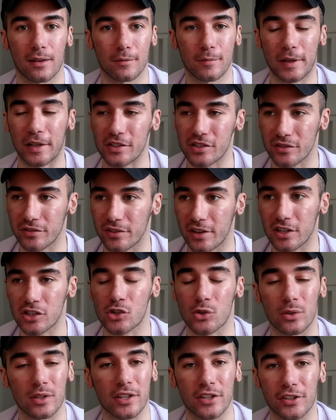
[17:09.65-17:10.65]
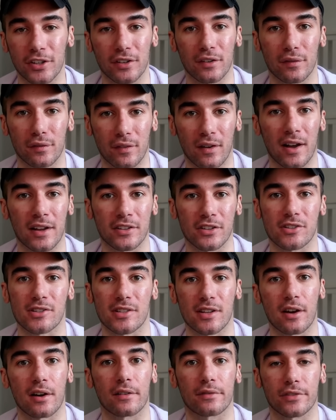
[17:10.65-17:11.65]
Because eventually you're going to find
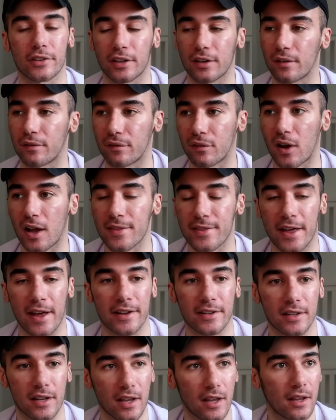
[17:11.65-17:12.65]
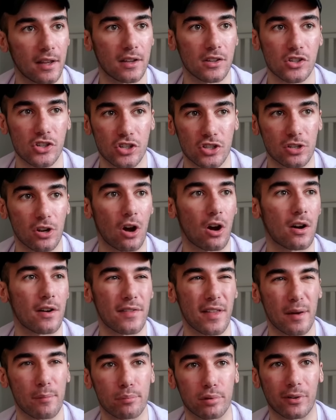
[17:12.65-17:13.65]
yourself, you're going to find that star,
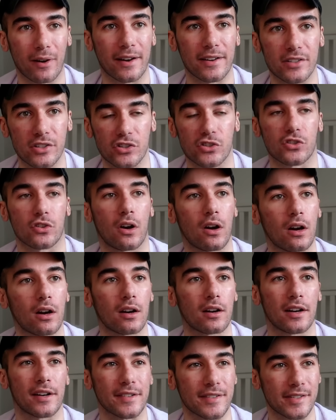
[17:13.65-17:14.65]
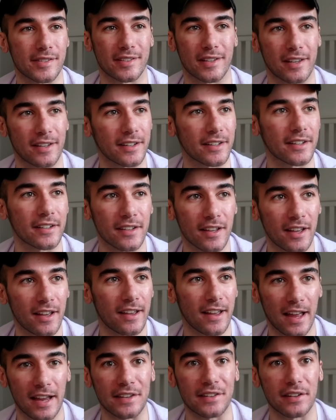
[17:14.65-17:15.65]
that bright star, and say,
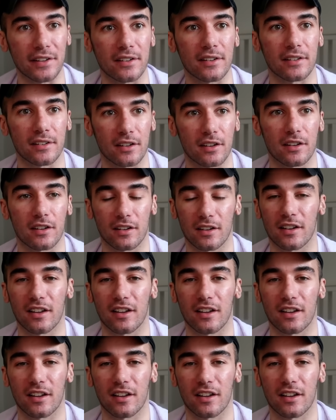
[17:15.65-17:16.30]
I did it.